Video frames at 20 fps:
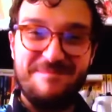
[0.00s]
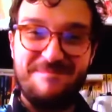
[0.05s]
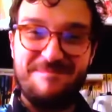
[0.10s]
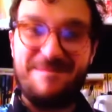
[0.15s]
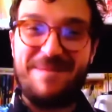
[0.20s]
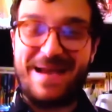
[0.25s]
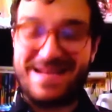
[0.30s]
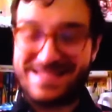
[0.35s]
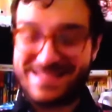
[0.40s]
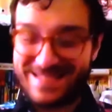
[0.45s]

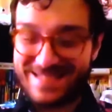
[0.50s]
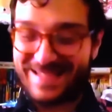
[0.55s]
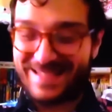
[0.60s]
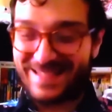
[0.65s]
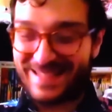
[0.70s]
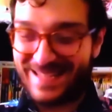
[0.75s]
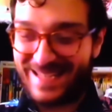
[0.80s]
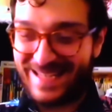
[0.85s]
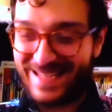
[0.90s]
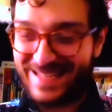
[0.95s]

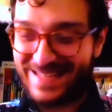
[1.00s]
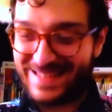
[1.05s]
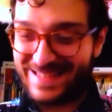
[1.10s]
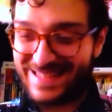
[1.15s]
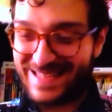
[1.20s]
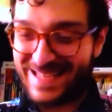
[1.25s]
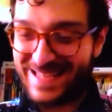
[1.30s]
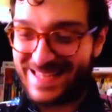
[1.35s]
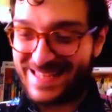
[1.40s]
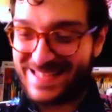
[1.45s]
Basically,
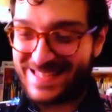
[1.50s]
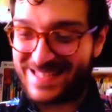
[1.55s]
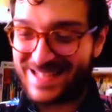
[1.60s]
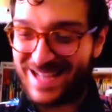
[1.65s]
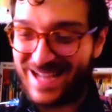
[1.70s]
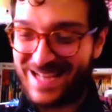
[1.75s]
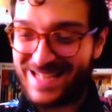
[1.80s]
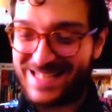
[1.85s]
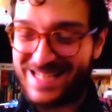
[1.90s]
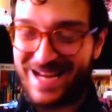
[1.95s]
this
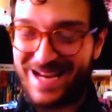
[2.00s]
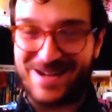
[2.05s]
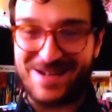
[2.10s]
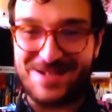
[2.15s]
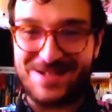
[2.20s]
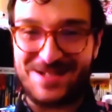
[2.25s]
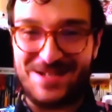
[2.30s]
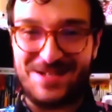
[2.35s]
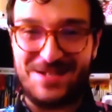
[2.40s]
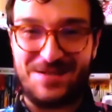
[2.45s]
guy
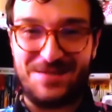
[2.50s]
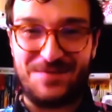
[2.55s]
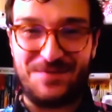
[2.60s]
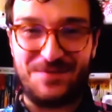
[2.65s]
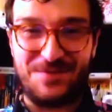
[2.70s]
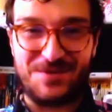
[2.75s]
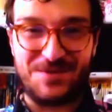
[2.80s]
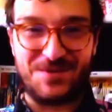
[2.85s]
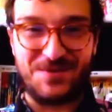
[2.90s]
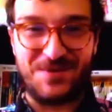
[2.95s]
tears into
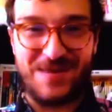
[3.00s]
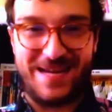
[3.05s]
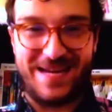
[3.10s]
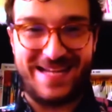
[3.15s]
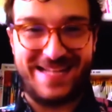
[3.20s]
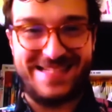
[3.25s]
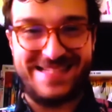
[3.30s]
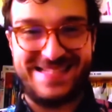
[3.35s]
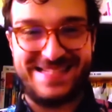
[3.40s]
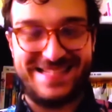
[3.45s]
Force
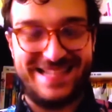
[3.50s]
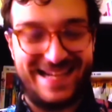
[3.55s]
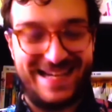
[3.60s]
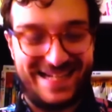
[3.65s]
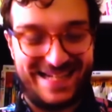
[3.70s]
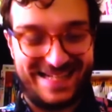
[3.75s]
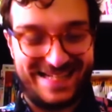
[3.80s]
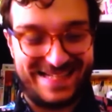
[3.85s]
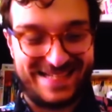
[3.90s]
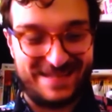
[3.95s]
Awakens,
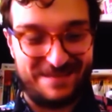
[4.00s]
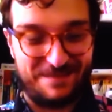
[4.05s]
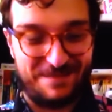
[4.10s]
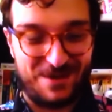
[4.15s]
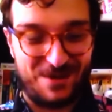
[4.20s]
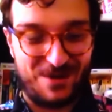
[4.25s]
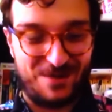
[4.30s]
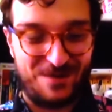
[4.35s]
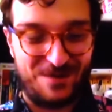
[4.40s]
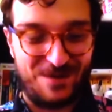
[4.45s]
and it's a
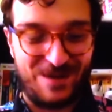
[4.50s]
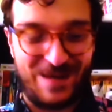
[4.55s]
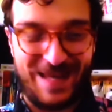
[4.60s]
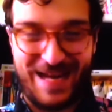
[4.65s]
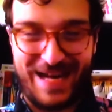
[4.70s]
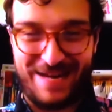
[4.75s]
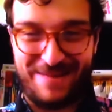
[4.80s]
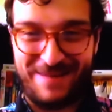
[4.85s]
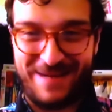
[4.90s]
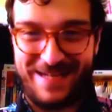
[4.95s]
beautiful
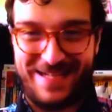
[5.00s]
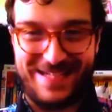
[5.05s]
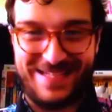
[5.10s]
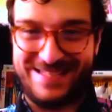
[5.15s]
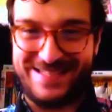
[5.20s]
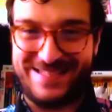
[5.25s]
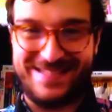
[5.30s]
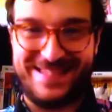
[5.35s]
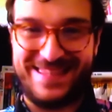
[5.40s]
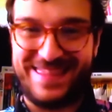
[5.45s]

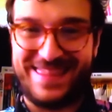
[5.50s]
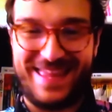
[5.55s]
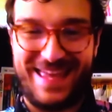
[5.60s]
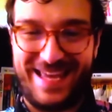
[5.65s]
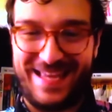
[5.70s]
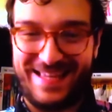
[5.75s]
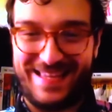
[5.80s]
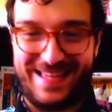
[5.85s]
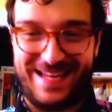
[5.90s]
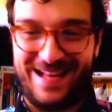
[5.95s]
animated
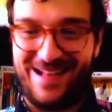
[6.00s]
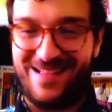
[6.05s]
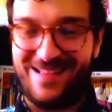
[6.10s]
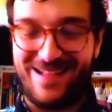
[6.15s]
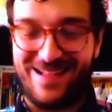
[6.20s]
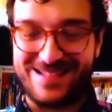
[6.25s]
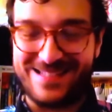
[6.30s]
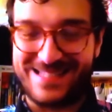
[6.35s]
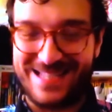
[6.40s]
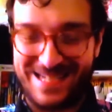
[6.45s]
thing that
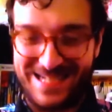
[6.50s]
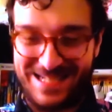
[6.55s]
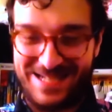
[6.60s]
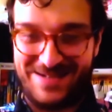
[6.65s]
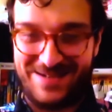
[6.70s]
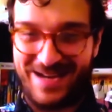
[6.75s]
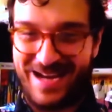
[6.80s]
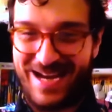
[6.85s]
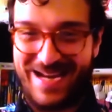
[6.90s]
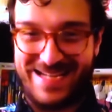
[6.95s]
I'll send to
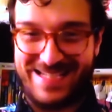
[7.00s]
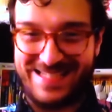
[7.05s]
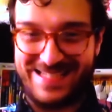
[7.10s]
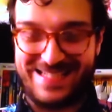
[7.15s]
you guys.